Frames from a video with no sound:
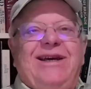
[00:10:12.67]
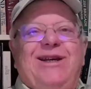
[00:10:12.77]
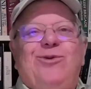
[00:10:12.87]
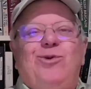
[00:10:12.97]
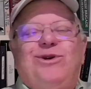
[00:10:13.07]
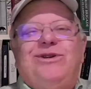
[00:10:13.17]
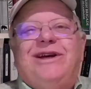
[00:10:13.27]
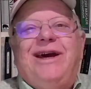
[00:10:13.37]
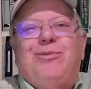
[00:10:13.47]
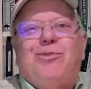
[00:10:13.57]
in a world
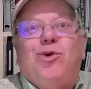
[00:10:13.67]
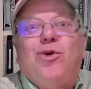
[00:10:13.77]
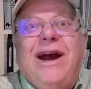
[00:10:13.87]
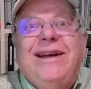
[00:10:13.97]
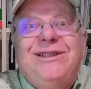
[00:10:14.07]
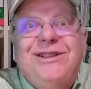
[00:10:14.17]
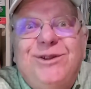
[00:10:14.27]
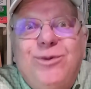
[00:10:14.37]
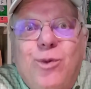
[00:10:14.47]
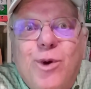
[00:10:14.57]
that kind of
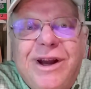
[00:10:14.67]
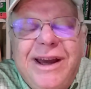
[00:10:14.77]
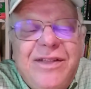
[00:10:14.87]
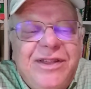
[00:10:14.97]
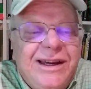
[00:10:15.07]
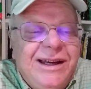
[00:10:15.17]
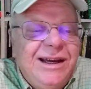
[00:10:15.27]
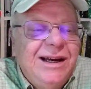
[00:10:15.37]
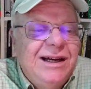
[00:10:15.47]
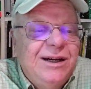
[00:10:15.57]
prizes work ethic,